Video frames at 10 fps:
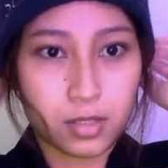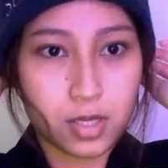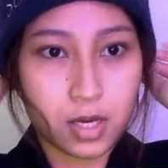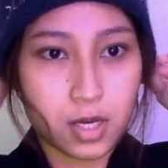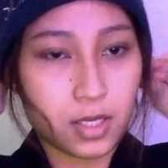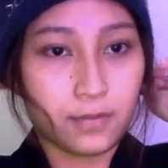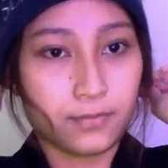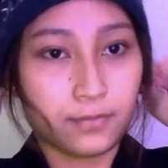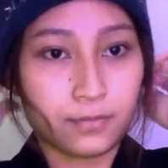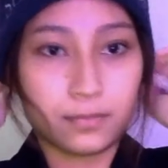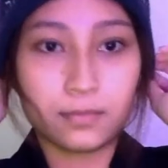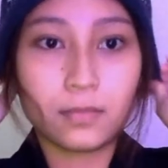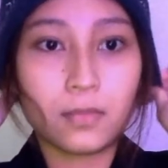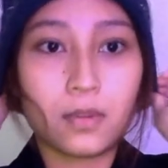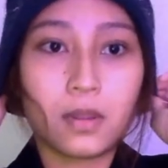Okay.
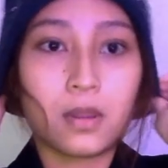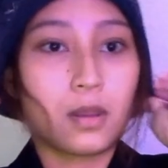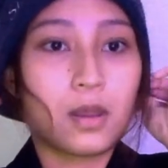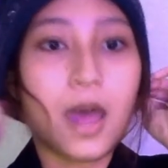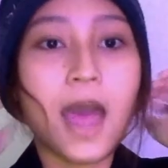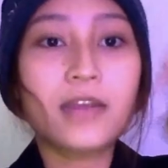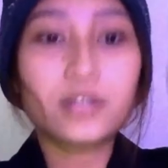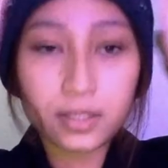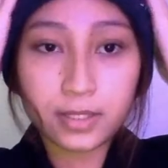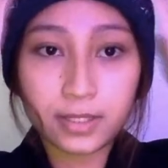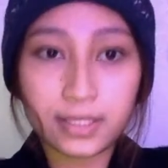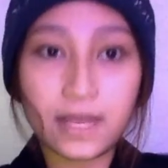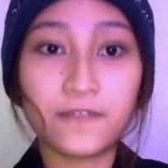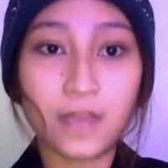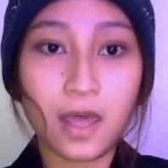Adjust the
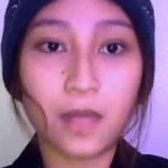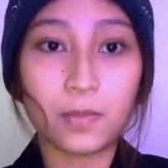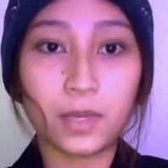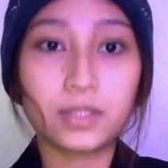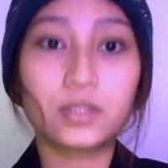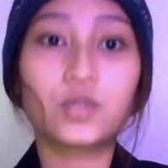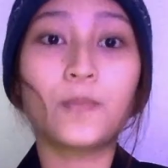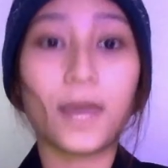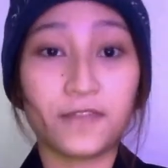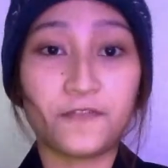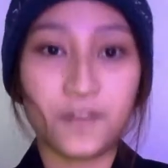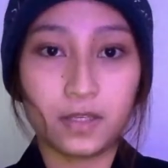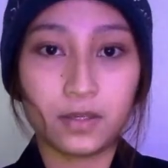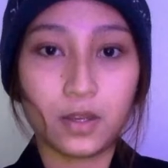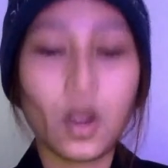safety helmet to make it fit.
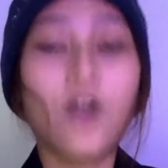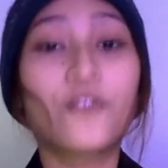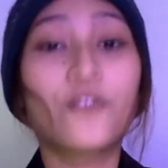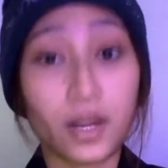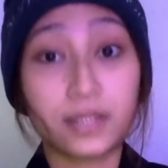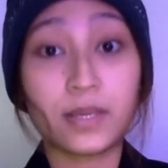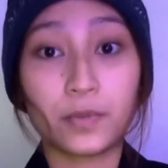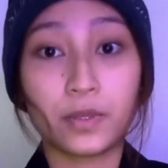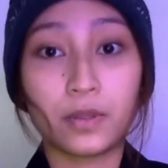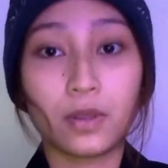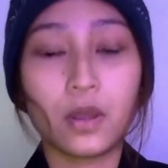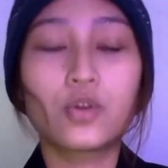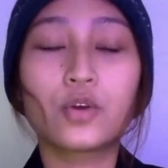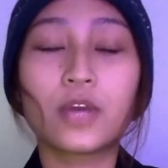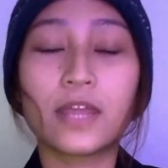For example, you
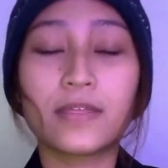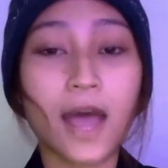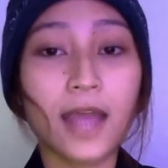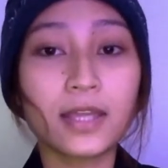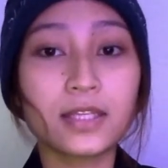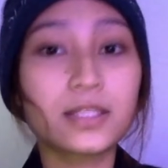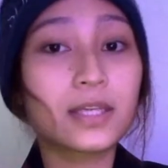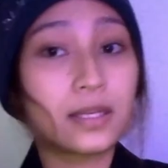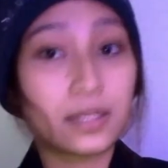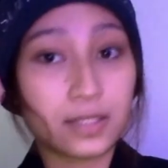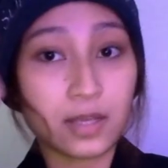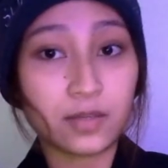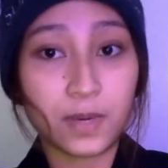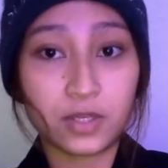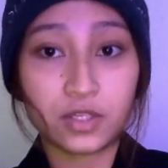can tighten the
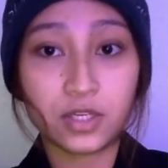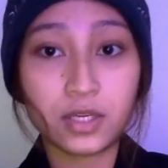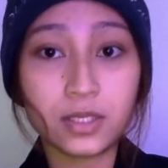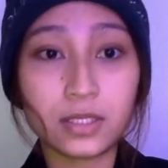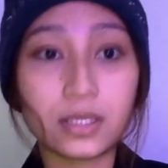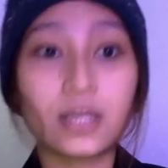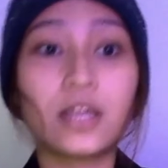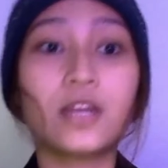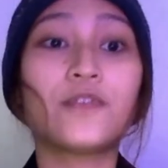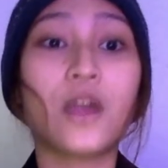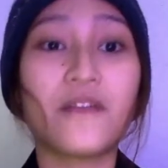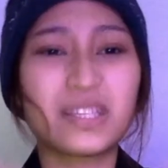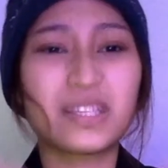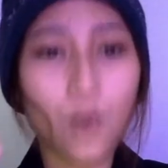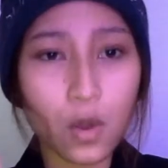suspensions if you have a
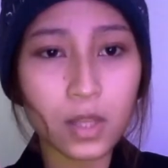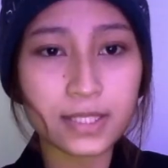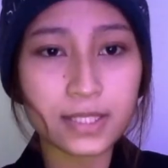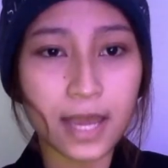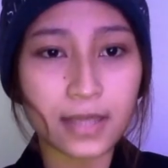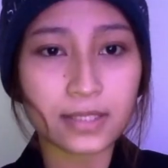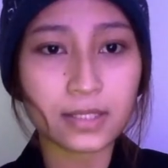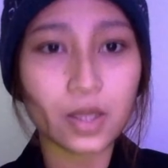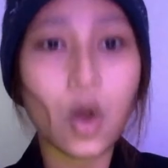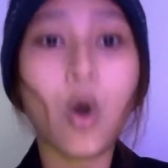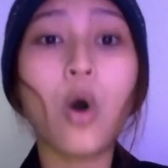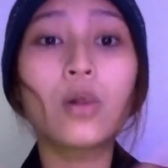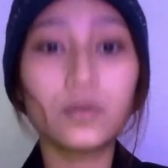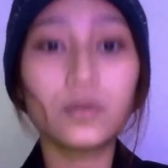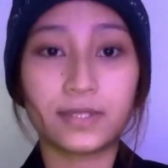smaller size or
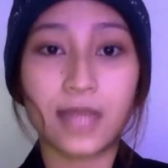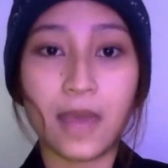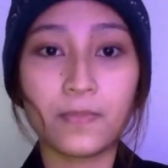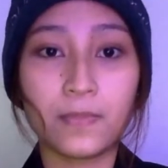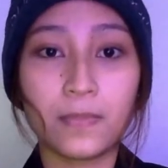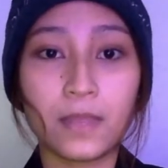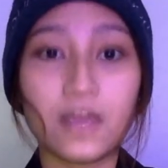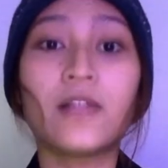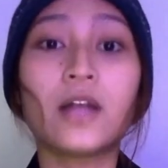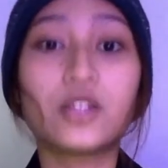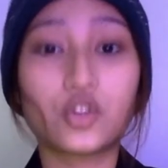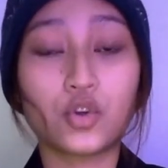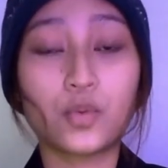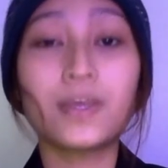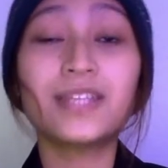loosen them if larger room
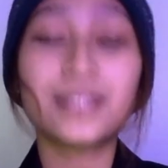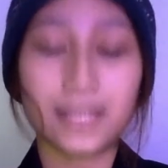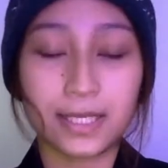is needed.